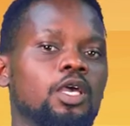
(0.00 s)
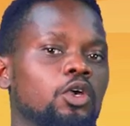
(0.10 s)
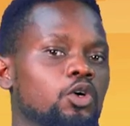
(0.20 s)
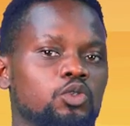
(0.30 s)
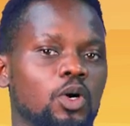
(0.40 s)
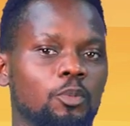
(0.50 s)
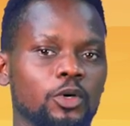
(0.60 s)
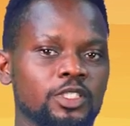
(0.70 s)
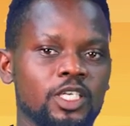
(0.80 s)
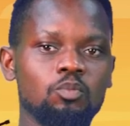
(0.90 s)
He also
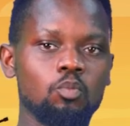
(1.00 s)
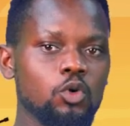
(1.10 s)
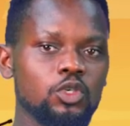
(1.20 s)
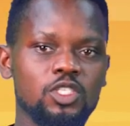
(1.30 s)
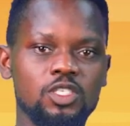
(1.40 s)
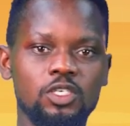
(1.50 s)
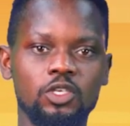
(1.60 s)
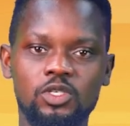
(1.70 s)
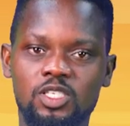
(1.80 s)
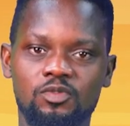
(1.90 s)
appointed most
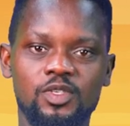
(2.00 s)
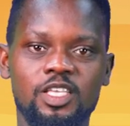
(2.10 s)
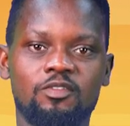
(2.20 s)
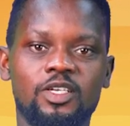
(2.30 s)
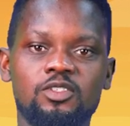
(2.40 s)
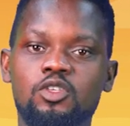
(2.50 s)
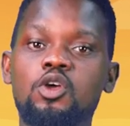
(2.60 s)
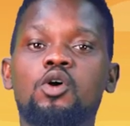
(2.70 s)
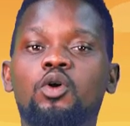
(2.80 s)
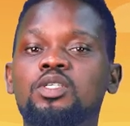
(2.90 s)
senior civil servants
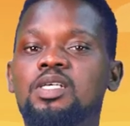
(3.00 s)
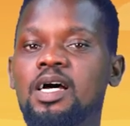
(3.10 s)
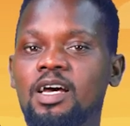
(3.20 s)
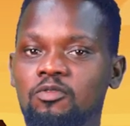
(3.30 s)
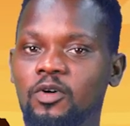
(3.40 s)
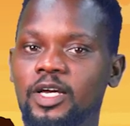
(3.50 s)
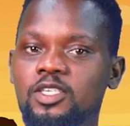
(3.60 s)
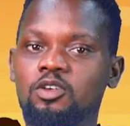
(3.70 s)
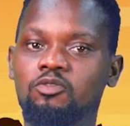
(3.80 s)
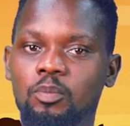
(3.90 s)
on the
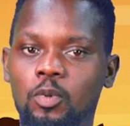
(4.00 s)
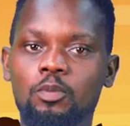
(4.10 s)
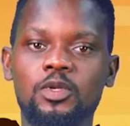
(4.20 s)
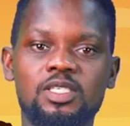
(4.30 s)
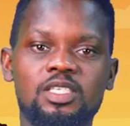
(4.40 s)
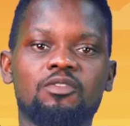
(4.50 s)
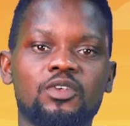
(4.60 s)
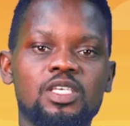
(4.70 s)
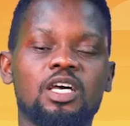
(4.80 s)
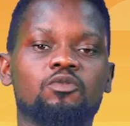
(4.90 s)
advice of the Public
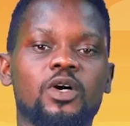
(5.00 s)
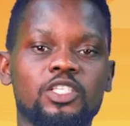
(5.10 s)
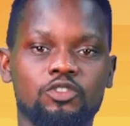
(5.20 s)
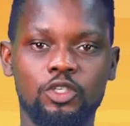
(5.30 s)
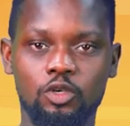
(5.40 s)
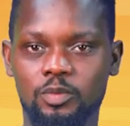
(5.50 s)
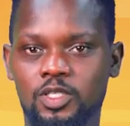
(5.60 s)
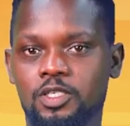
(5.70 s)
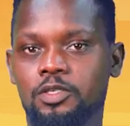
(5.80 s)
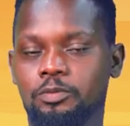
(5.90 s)
Service Advisory
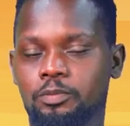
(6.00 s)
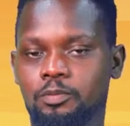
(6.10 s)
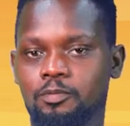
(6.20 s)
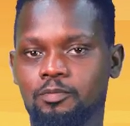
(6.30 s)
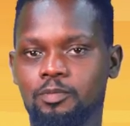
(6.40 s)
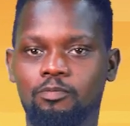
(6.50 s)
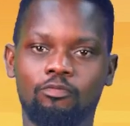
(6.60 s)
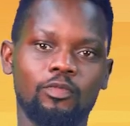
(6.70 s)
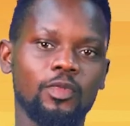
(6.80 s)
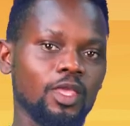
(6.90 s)
Committee.
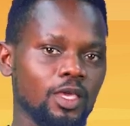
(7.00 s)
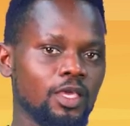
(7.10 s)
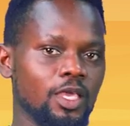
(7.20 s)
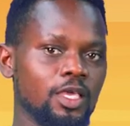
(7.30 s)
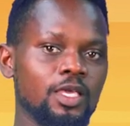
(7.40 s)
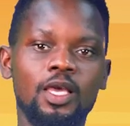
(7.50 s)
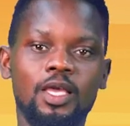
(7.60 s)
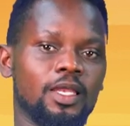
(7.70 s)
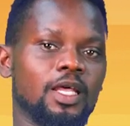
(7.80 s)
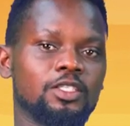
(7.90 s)
He,
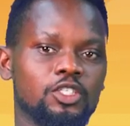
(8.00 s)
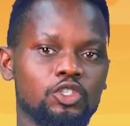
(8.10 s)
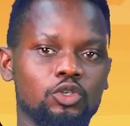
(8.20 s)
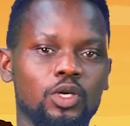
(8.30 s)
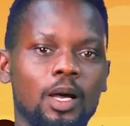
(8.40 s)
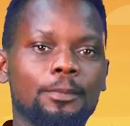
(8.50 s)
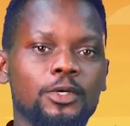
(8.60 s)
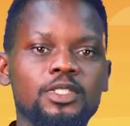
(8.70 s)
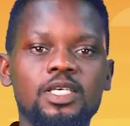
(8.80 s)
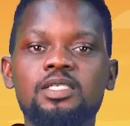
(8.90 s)
in addition,
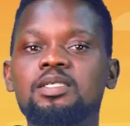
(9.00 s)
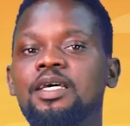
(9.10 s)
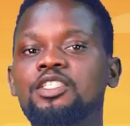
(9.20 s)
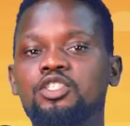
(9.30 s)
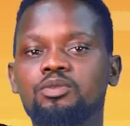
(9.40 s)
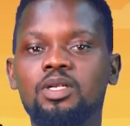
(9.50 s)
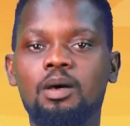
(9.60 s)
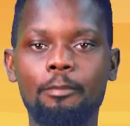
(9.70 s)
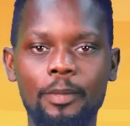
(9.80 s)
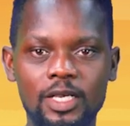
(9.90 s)
appointed Nigerian
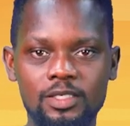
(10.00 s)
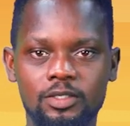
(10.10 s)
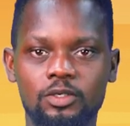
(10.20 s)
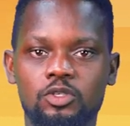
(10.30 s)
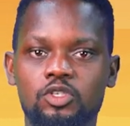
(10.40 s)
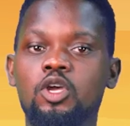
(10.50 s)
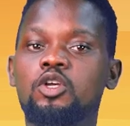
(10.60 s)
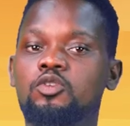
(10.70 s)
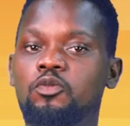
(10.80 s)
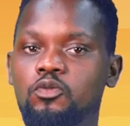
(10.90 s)
ambassadors
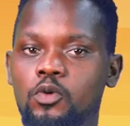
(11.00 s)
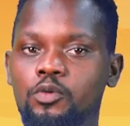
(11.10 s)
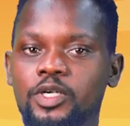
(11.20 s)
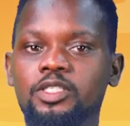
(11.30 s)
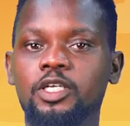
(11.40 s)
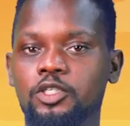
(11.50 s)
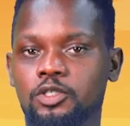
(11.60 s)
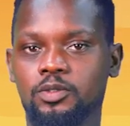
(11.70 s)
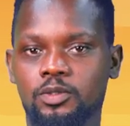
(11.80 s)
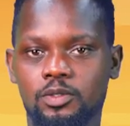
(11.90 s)
to foreign
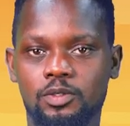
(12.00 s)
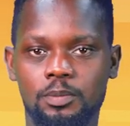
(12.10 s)
nations.